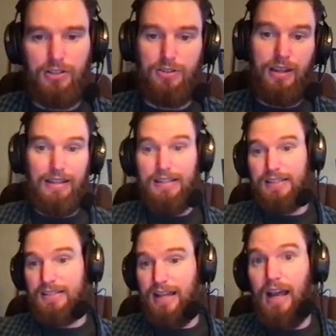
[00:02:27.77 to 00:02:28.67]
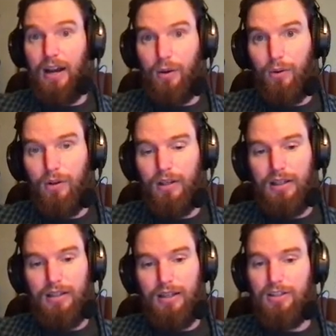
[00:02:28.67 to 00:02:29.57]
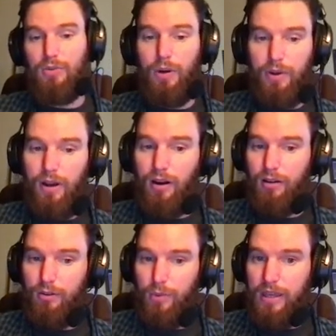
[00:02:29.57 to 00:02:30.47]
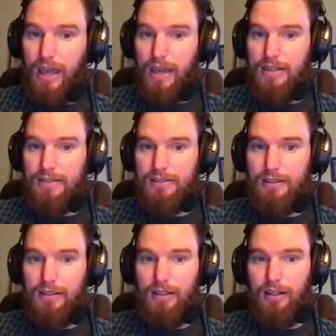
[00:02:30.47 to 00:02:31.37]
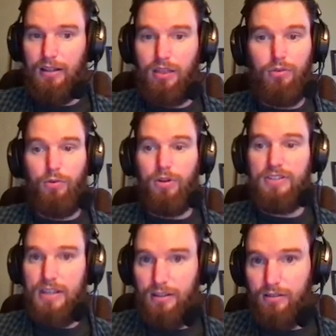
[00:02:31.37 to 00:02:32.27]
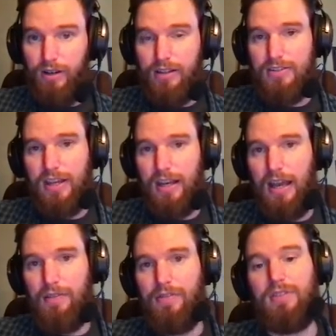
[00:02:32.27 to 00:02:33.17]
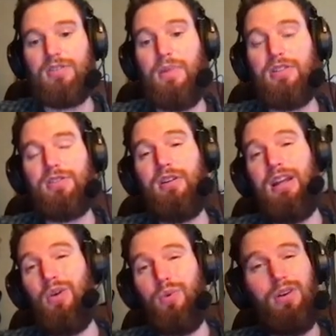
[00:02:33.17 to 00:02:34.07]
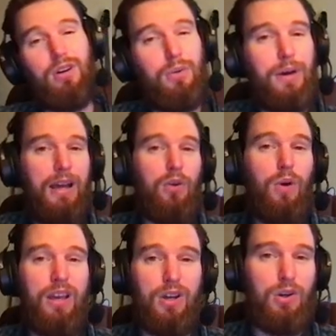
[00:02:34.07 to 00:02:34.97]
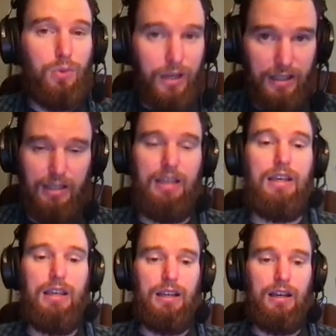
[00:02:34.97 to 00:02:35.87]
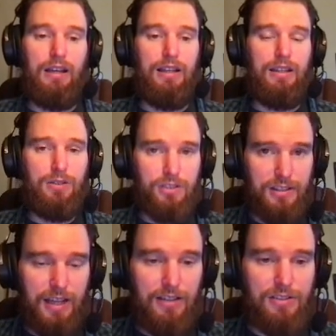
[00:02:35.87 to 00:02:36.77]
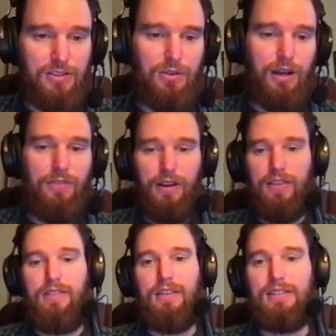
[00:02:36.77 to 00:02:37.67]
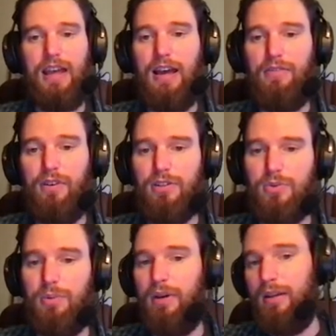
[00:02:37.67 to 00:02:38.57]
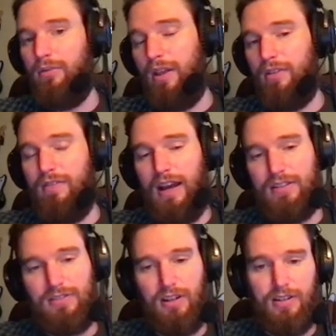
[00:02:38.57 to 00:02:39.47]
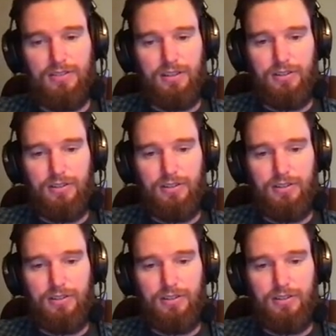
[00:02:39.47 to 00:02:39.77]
So that leads us now into where we are, week 8 through 14, right? The second half of the semester, and it will go by quite quickly. It usually tends to. I find that this half also went by rather fast, honestly.